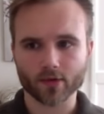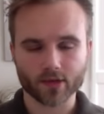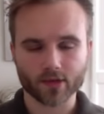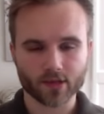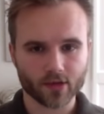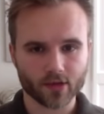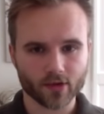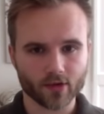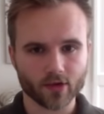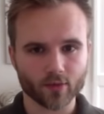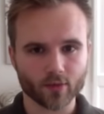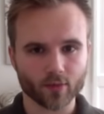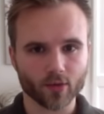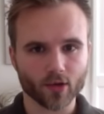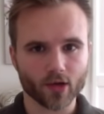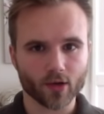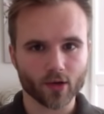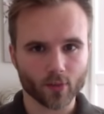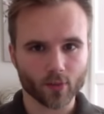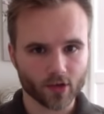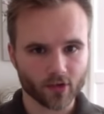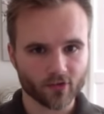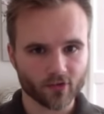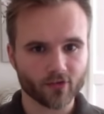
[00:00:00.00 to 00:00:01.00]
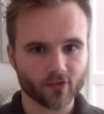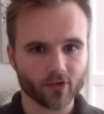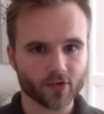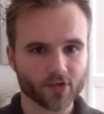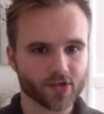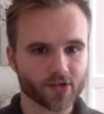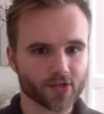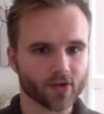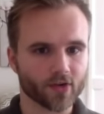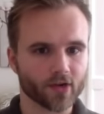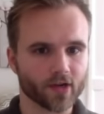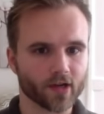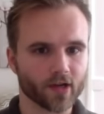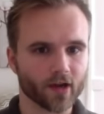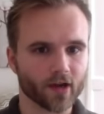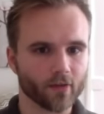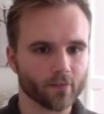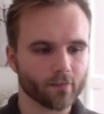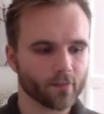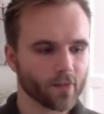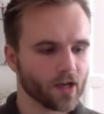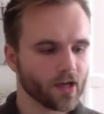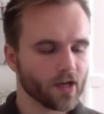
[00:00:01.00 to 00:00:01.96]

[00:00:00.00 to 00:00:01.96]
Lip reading: to go to your blog when you're first starting out.